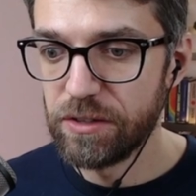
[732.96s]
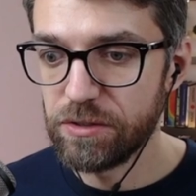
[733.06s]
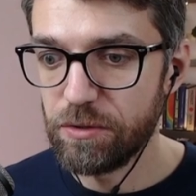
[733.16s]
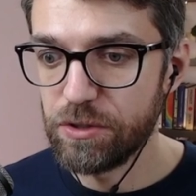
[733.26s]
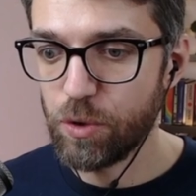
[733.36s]

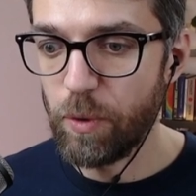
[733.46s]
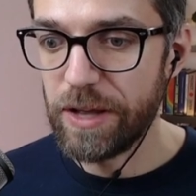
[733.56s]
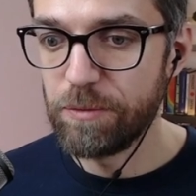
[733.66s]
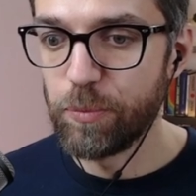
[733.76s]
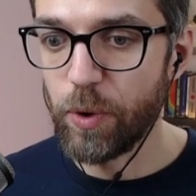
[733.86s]
So it's
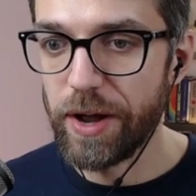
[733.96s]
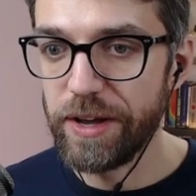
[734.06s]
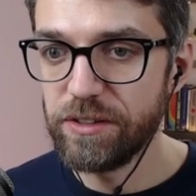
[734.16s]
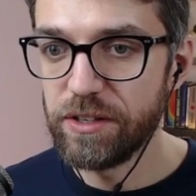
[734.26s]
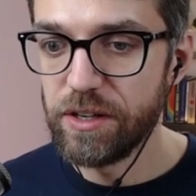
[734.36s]
quite
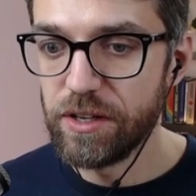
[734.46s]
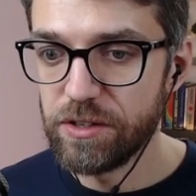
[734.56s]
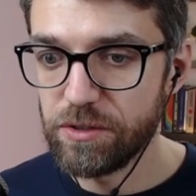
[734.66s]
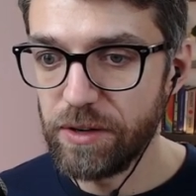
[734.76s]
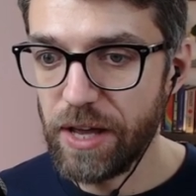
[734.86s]
bright.
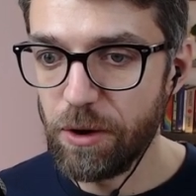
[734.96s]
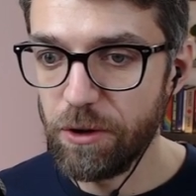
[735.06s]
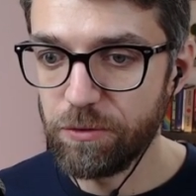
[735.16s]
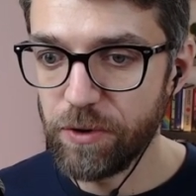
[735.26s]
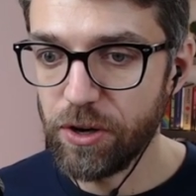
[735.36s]
So now
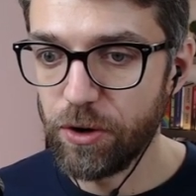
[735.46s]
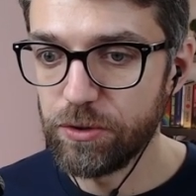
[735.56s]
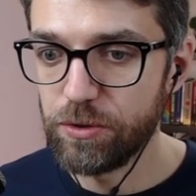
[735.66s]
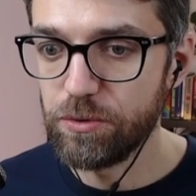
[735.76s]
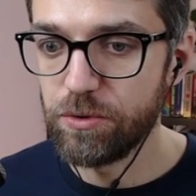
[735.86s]
if we go
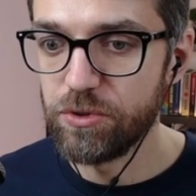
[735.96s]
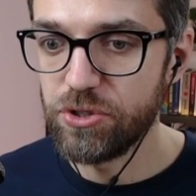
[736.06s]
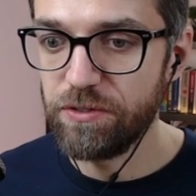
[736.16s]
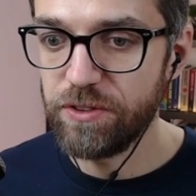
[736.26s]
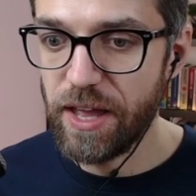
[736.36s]
to
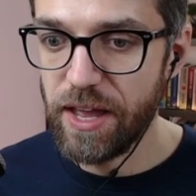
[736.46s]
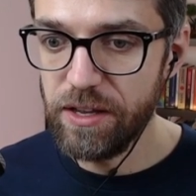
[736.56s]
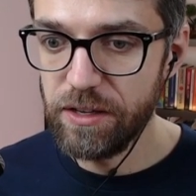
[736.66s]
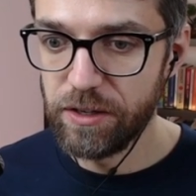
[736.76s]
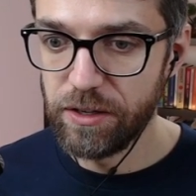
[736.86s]
Shift
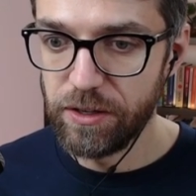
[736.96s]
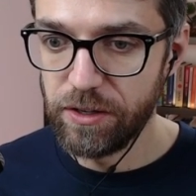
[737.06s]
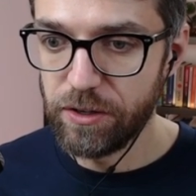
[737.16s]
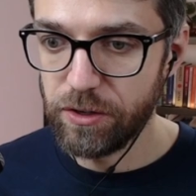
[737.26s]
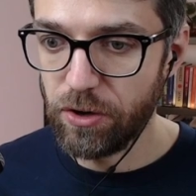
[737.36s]
A,
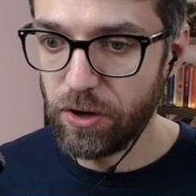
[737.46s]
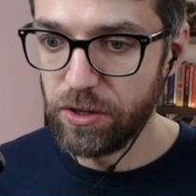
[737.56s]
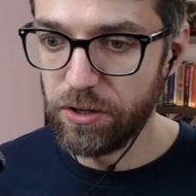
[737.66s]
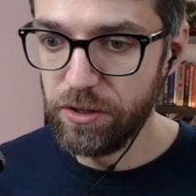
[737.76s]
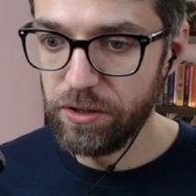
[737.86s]

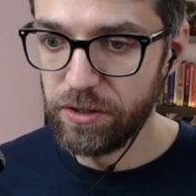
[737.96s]
Color,